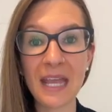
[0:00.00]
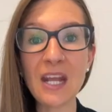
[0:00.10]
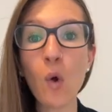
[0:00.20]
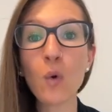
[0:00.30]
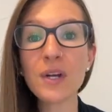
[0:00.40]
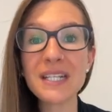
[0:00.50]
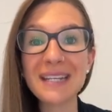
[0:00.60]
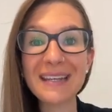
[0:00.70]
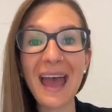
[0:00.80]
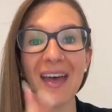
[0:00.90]
In order
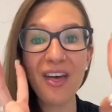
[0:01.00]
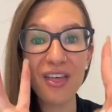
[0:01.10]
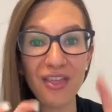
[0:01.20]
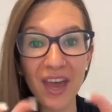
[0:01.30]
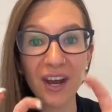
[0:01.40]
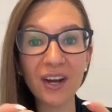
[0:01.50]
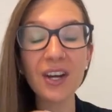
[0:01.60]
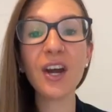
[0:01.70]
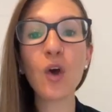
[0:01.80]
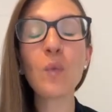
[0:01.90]
to get
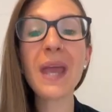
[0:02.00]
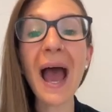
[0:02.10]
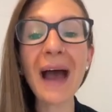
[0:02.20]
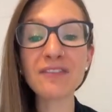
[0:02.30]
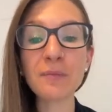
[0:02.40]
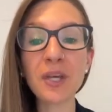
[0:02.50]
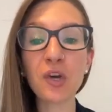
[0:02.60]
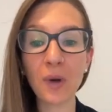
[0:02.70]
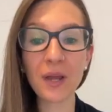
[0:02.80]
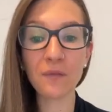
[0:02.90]
there, we have to
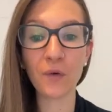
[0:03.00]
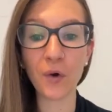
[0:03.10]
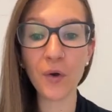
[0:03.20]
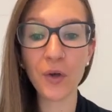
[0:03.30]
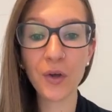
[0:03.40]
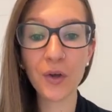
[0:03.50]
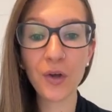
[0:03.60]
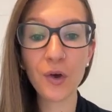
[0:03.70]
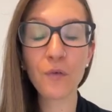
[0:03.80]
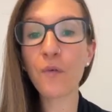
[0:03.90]
be grateful
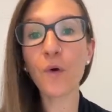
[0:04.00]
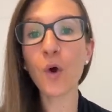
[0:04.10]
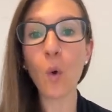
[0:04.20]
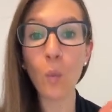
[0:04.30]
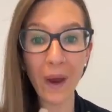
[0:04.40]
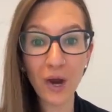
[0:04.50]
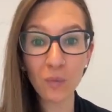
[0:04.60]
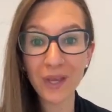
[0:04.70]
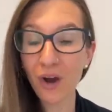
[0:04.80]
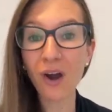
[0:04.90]
for
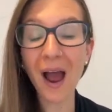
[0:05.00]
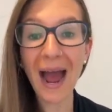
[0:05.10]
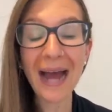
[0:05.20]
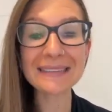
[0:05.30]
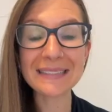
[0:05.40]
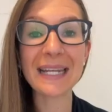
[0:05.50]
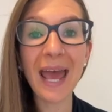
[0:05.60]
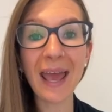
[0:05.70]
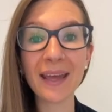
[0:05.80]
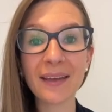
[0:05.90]
where we are at
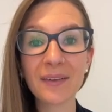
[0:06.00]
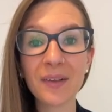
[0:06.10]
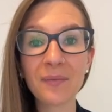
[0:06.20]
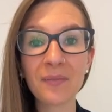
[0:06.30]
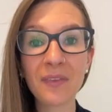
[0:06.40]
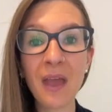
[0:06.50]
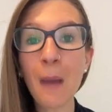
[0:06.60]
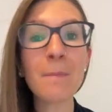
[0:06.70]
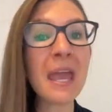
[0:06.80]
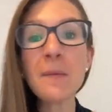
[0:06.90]
today.
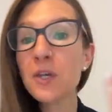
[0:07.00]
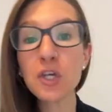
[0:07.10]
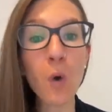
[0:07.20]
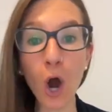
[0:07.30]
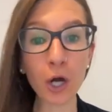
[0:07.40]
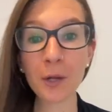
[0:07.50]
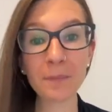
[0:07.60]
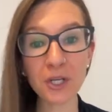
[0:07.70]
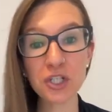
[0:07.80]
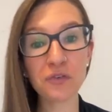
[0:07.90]
Maybe you aren't
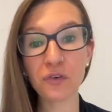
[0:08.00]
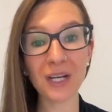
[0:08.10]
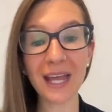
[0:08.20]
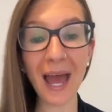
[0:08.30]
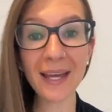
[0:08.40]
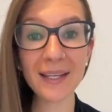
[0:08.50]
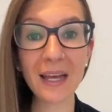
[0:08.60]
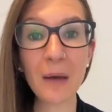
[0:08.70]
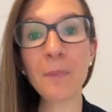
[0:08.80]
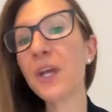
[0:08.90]
binge free yet,
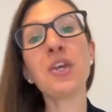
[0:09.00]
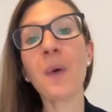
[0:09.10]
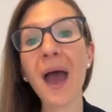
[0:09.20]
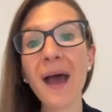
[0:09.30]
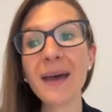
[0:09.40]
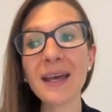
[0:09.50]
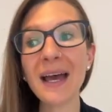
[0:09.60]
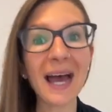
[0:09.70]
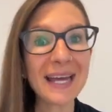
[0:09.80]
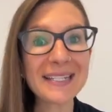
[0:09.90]
but you
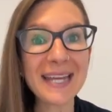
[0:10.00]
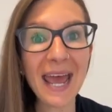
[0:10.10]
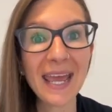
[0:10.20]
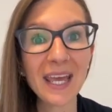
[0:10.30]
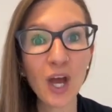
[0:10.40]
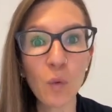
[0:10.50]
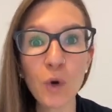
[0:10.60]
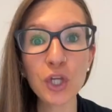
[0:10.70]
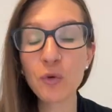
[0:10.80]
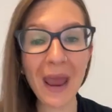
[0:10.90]
had a day
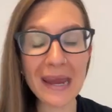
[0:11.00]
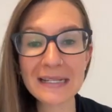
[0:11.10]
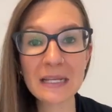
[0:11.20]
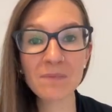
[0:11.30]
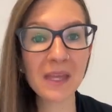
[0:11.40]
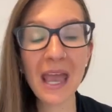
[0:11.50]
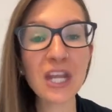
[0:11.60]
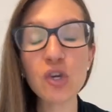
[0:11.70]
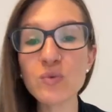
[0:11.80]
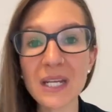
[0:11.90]
where you ate something
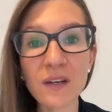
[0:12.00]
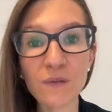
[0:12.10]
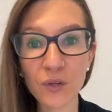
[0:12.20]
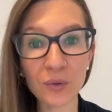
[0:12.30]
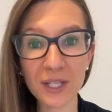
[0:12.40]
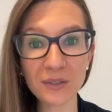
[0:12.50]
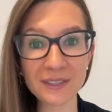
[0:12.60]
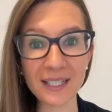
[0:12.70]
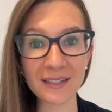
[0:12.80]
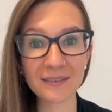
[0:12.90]
and you didn't feel
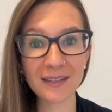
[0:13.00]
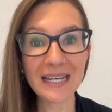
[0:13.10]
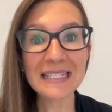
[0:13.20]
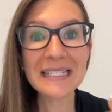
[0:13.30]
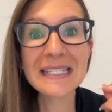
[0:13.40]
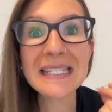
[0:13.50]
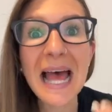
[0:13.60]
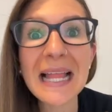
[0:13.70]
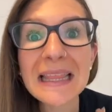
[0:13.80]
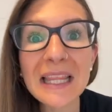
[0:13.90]
guilty.
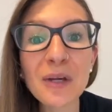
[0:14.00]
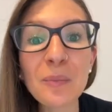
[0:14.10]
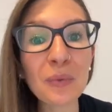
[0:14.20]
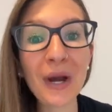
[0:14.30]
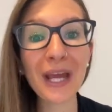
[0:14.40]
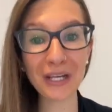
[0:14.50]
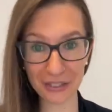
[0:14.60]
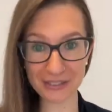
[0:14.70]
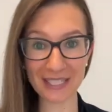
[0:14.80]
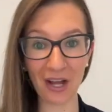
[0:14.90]
Celebrate
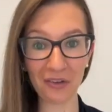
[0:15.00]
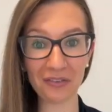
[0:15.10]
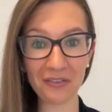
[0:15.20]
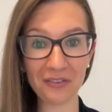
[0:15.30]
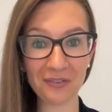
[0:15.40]
yourself.